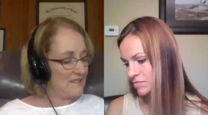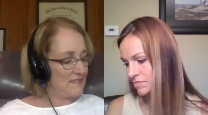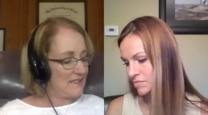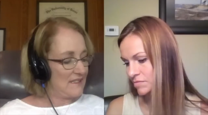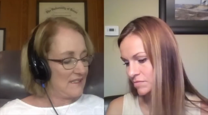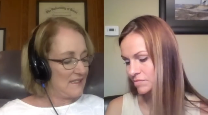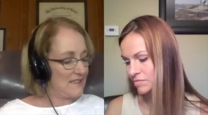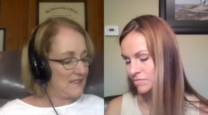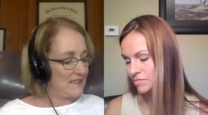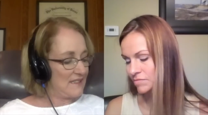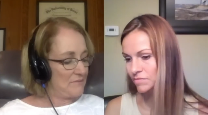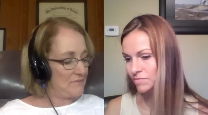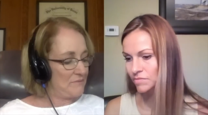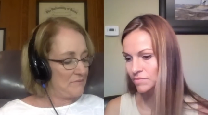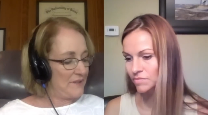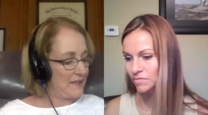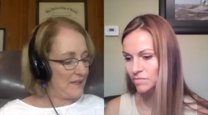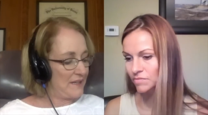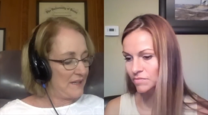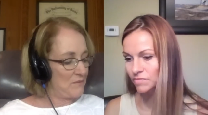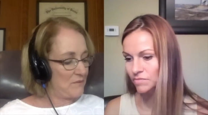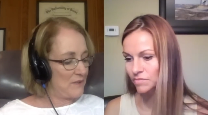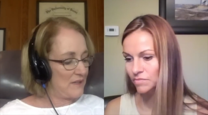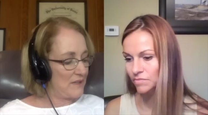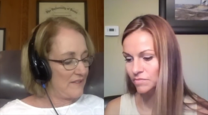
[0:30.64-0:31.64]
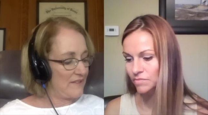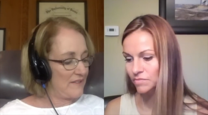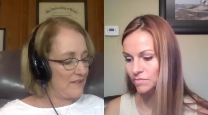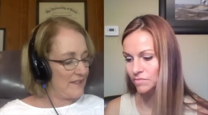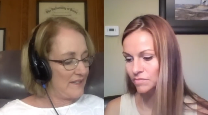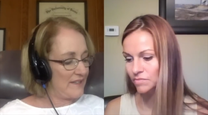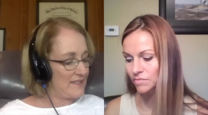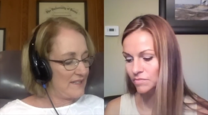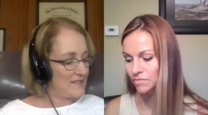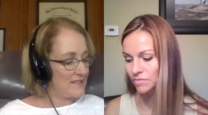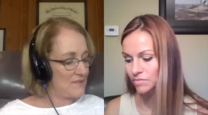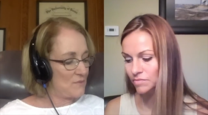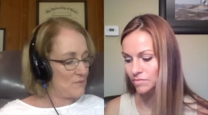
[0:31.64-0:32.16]
Speaker 1: uh, pick one of
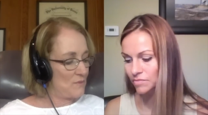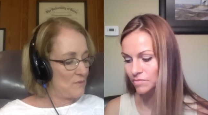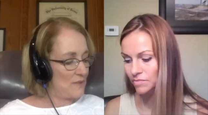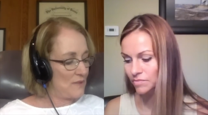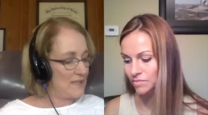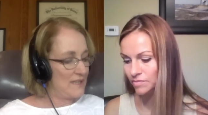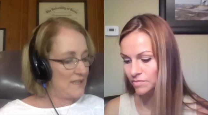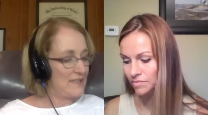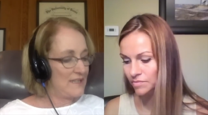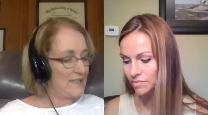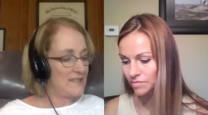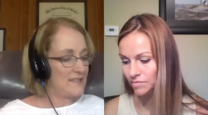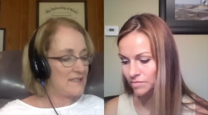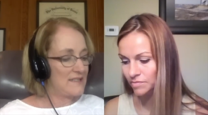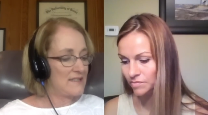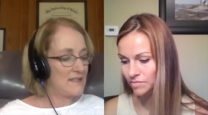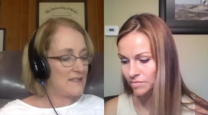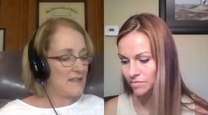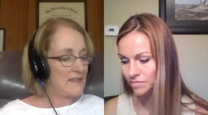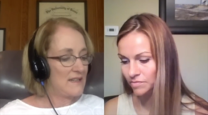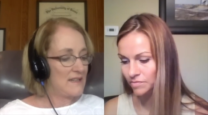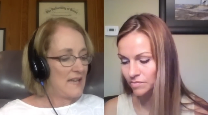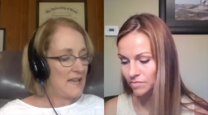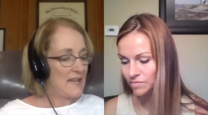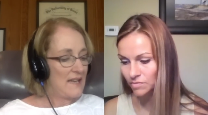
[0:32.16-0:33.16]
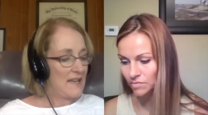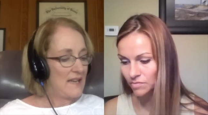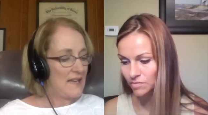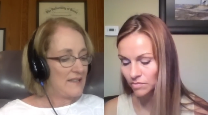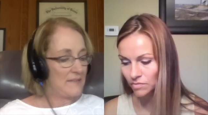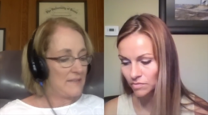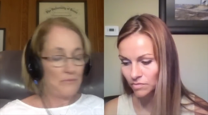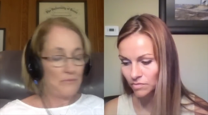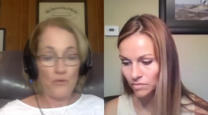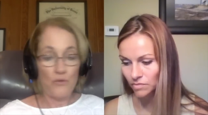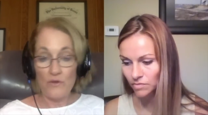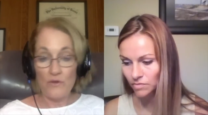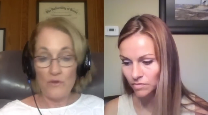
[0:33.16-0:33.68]
these. One is the
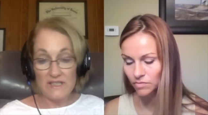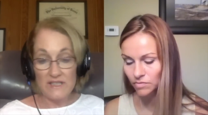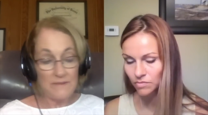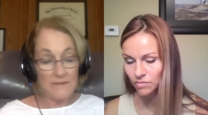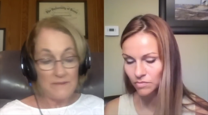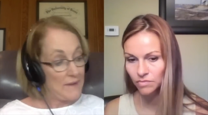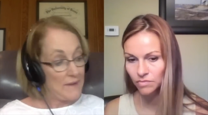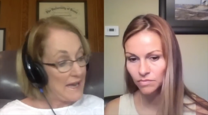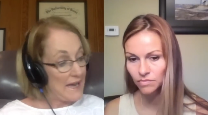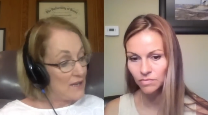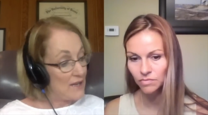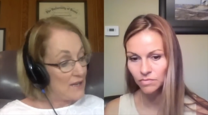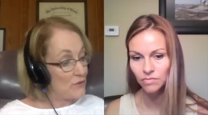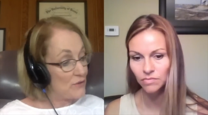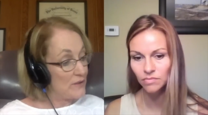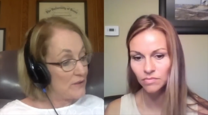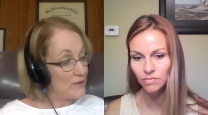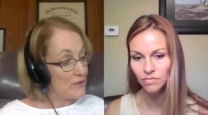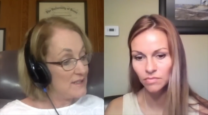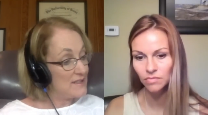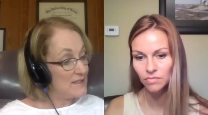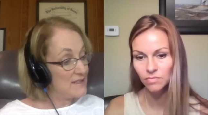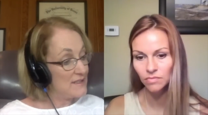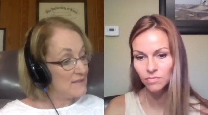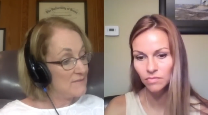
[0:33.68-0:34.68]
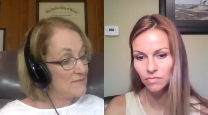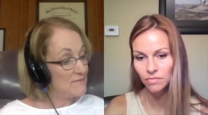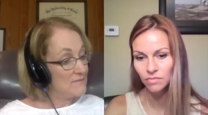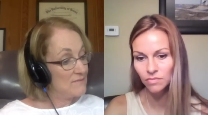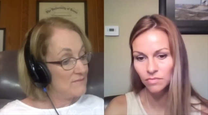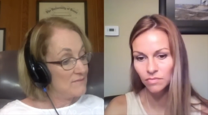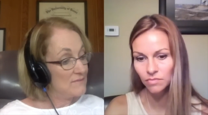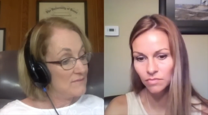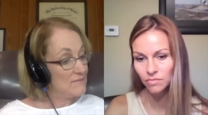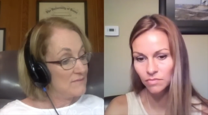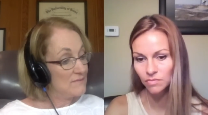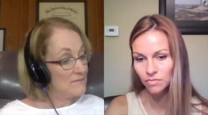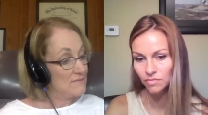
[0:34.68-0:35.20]
importance of boundaries.
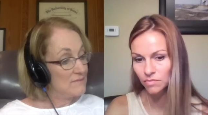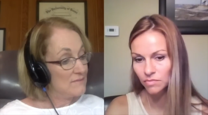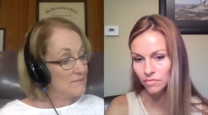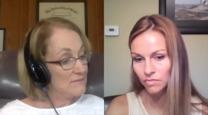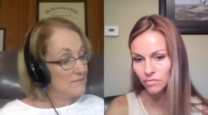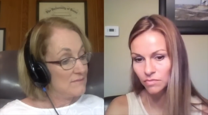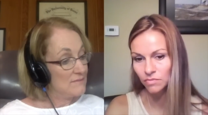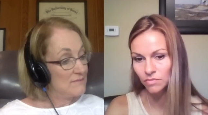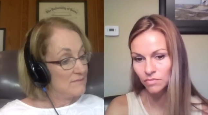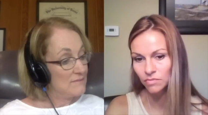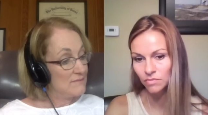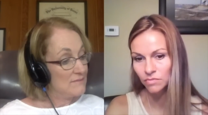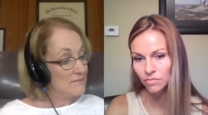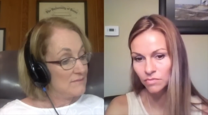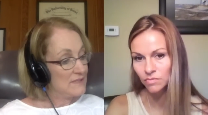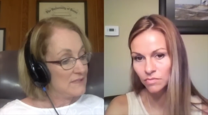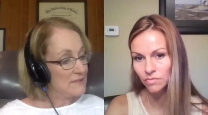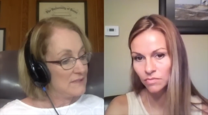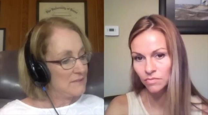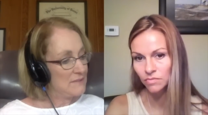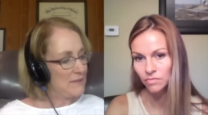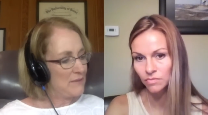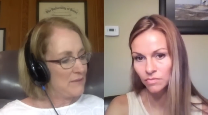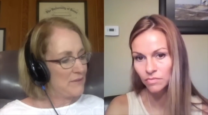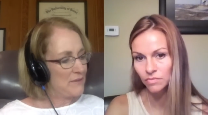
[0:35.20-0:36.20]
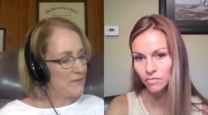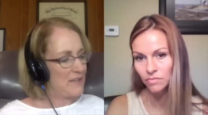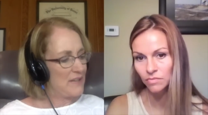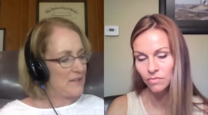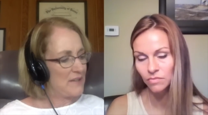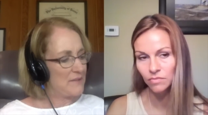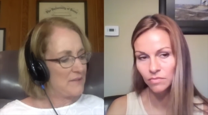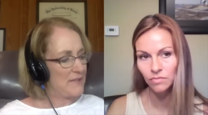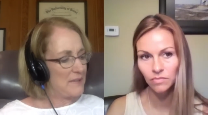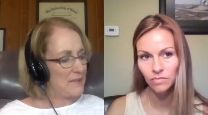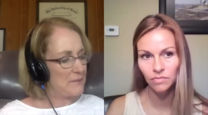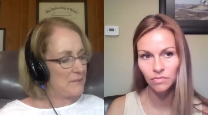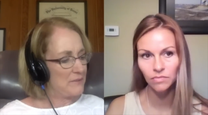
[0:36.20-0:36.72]
Seems like we've
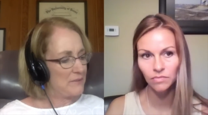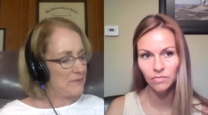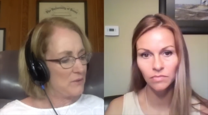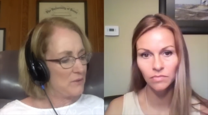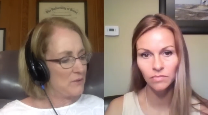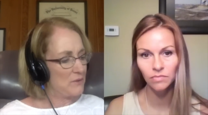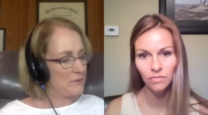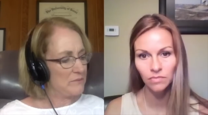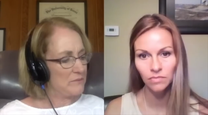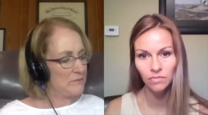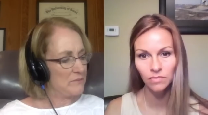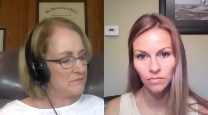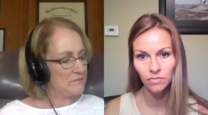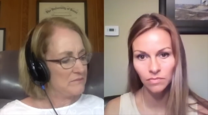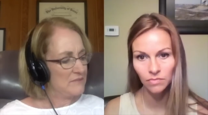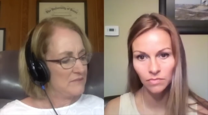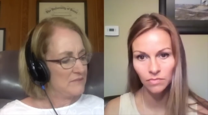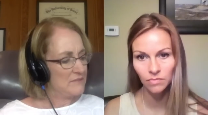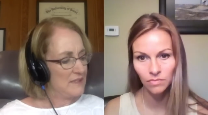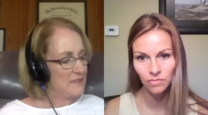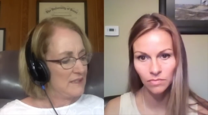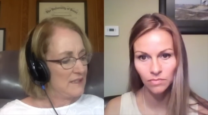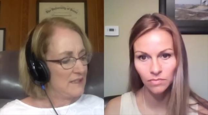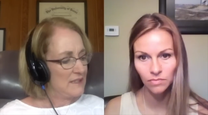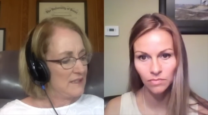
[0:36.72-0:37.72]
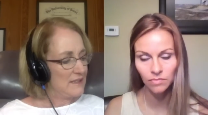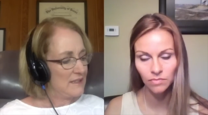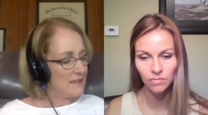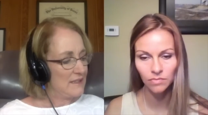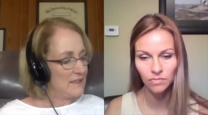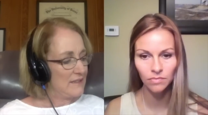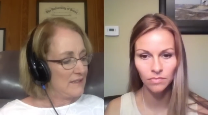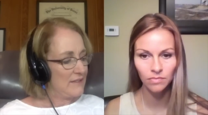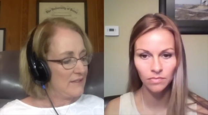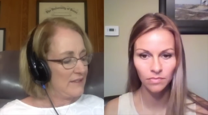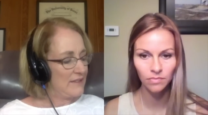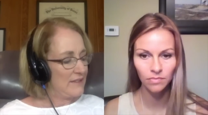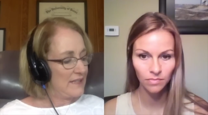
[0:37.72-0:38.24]
covered that before.
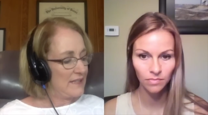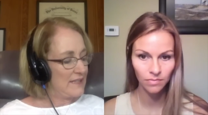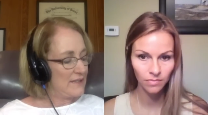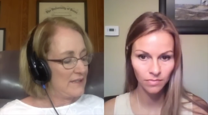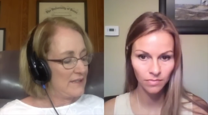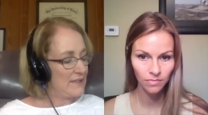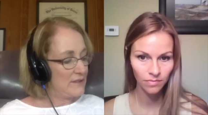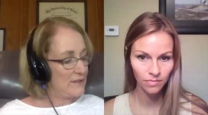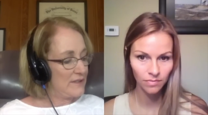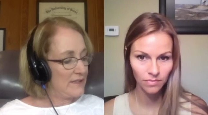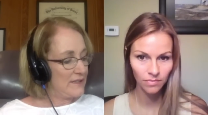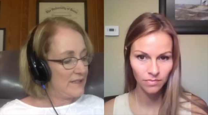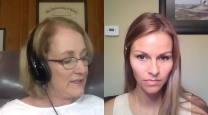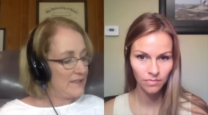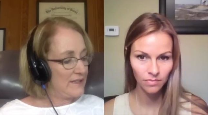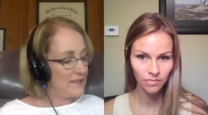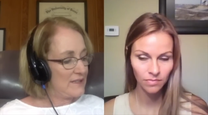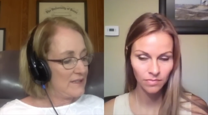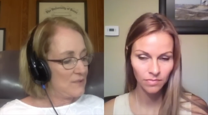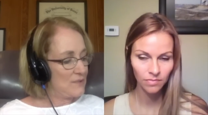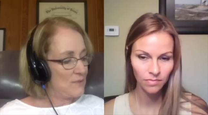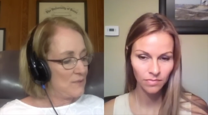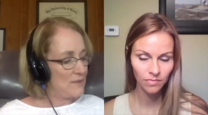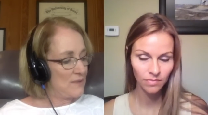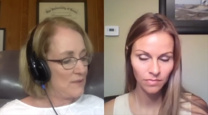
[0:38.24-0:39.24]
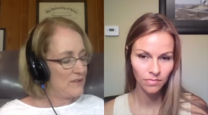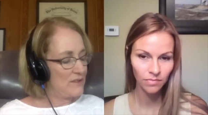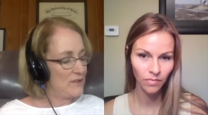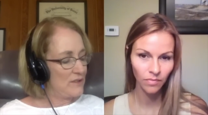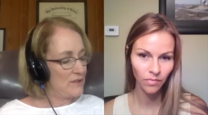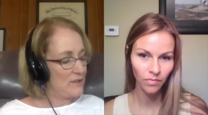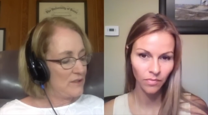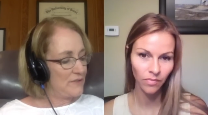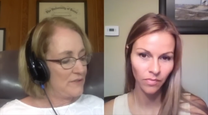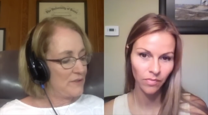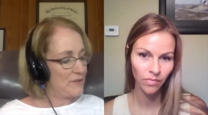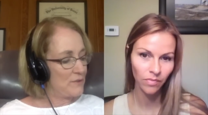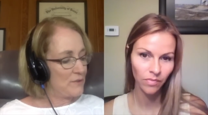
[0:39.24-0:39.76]
The other is what to do
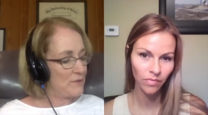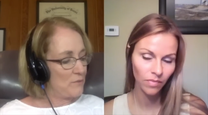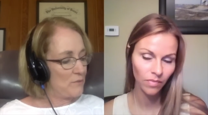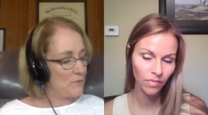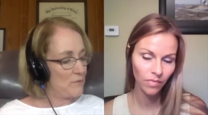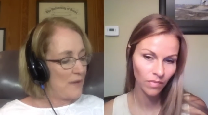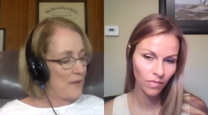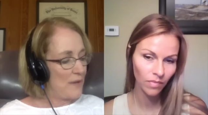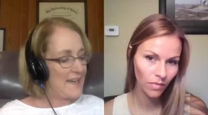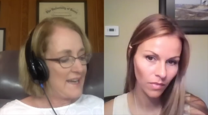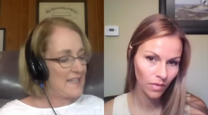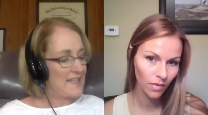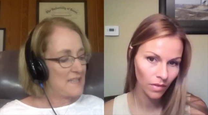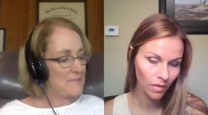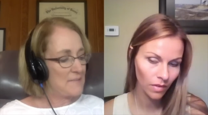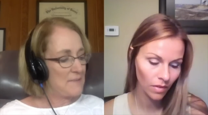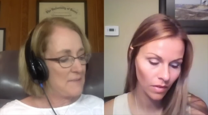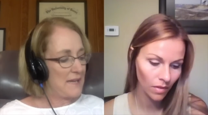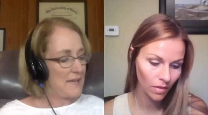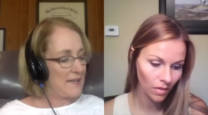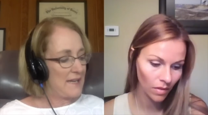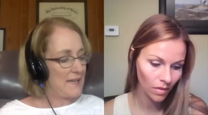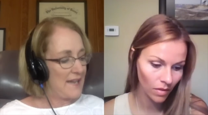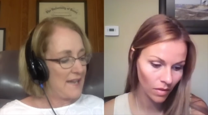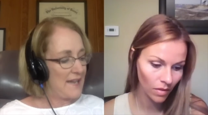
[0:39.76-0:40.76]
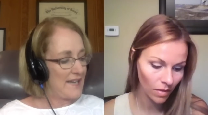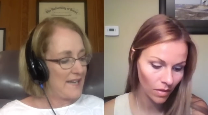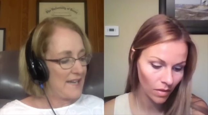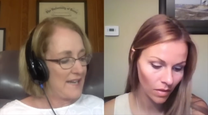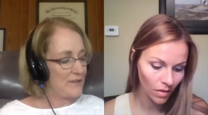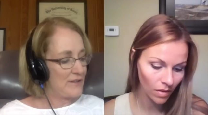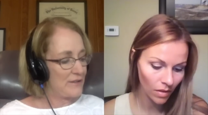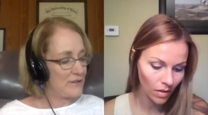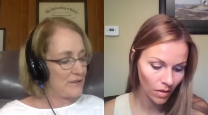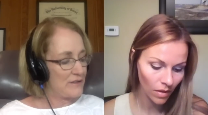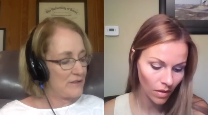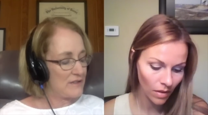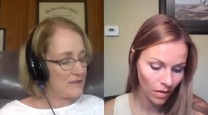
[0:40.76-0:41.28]
if you're raised by
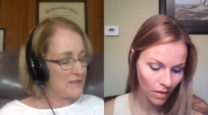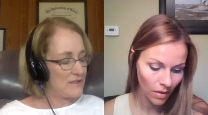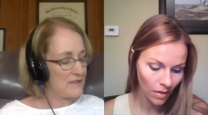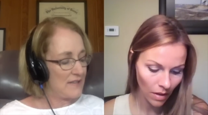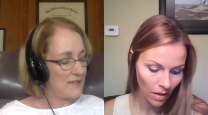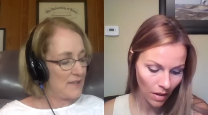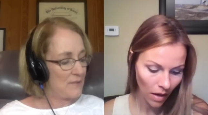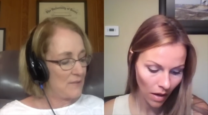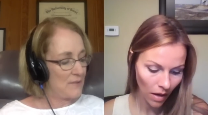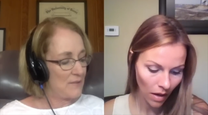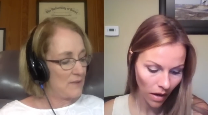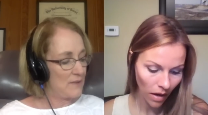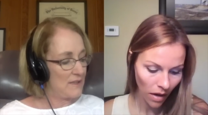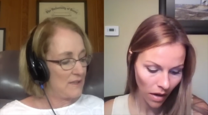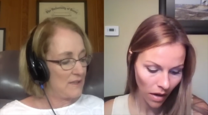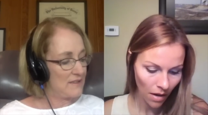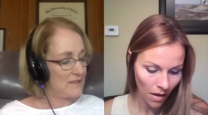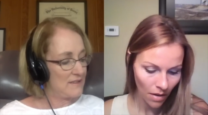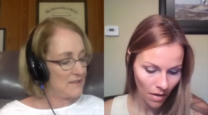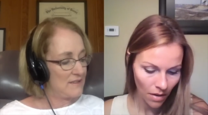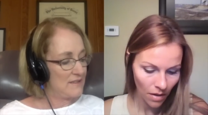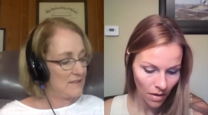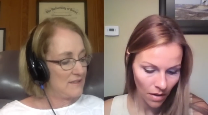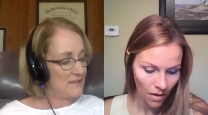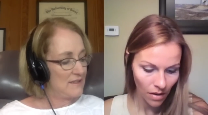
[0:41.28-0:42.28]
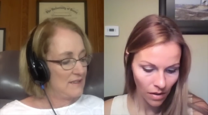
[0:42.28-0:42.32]
haters. I was.